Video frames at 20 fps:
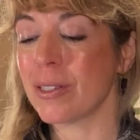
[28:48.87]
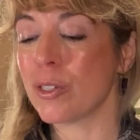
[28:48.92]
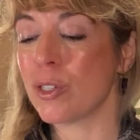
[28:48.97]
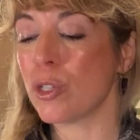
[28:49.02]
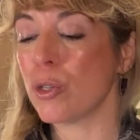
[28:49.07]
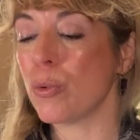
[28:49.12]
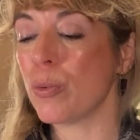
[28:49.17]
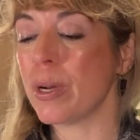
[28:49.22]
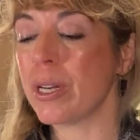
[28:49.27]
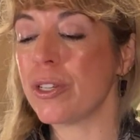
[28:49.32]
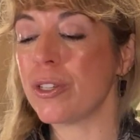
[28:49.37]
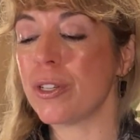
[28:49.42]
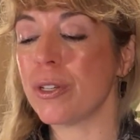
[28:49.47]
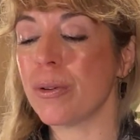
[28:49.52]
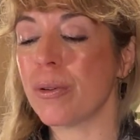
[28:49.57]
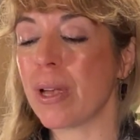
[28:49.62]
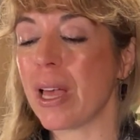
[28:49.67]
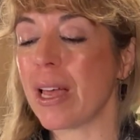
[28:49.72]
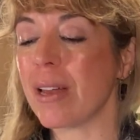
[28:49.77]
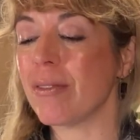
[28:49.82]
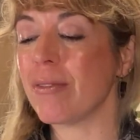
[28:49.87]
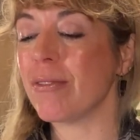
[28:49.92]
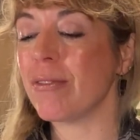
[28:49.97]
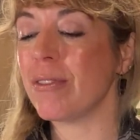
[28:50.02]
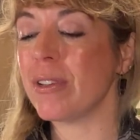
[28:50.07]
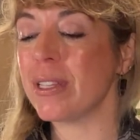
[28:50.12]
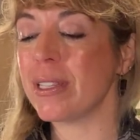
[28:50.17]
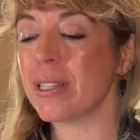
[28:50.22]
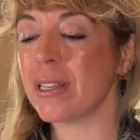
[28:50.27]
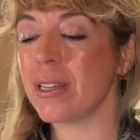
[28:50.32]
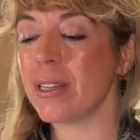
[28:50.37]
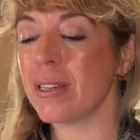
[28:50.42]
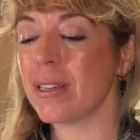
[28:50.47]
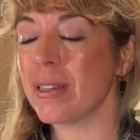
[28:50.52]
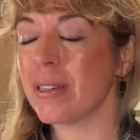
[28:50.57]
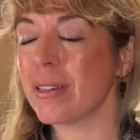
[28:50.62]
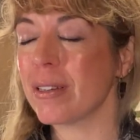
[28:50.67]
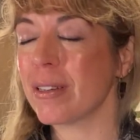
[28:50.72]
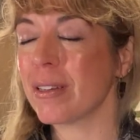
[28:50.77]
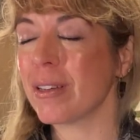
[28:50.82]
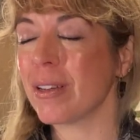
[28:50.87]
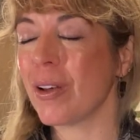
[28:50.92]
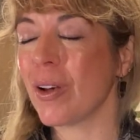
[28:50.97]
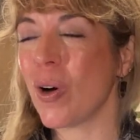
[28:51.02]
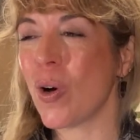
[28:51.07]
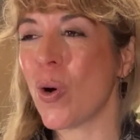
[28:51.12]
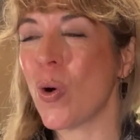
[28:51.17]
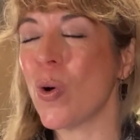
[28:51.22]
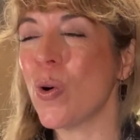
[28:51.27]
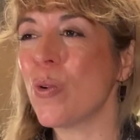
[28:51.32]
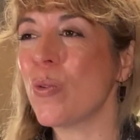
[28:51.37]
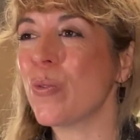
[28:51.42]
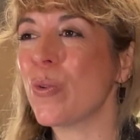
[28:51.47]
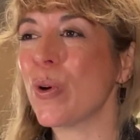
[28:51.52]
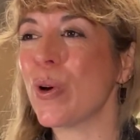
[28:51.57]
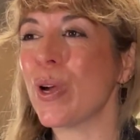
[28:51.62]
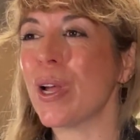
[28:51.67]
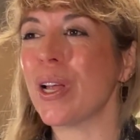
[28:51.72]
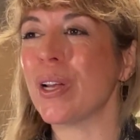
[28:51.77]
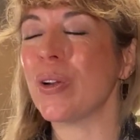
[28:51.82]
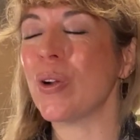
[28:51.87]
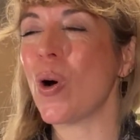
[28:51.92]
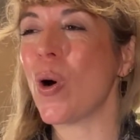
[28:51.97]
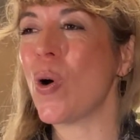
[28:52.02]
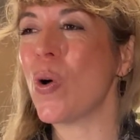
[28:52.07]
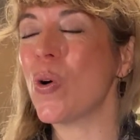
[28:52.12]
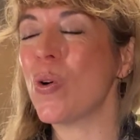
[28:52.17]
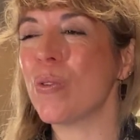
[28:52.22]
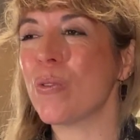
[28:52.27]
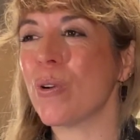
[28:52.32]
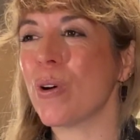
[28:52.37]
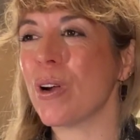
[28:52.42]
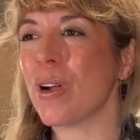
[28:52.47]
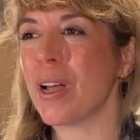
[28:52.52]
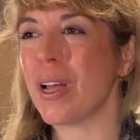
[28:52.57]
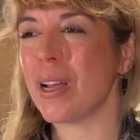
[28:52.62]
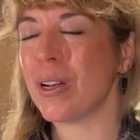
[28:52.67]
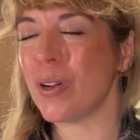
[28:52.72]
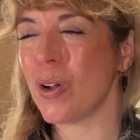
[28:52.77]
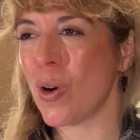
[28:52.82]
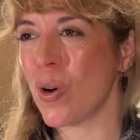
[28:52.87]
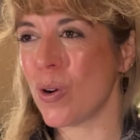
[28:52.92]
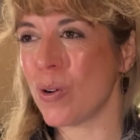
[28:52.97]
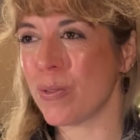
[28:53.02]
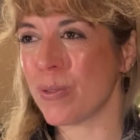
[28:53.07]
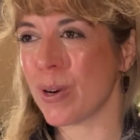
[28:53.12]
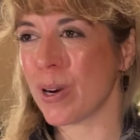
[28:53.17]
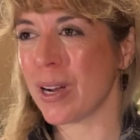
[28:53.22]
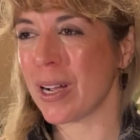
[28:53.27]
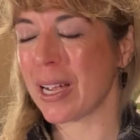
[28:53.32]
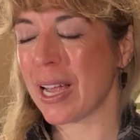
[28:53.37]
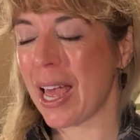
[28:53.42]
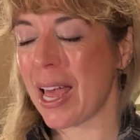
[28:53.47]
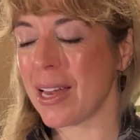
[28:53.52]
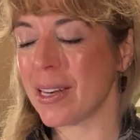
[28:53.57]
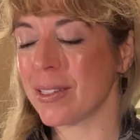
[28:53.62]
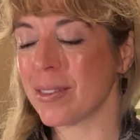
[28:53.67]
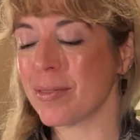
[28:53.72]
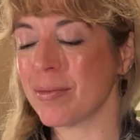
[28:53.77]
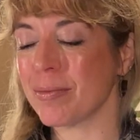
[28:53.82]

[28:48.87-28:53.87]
to which you can visit over and over and over again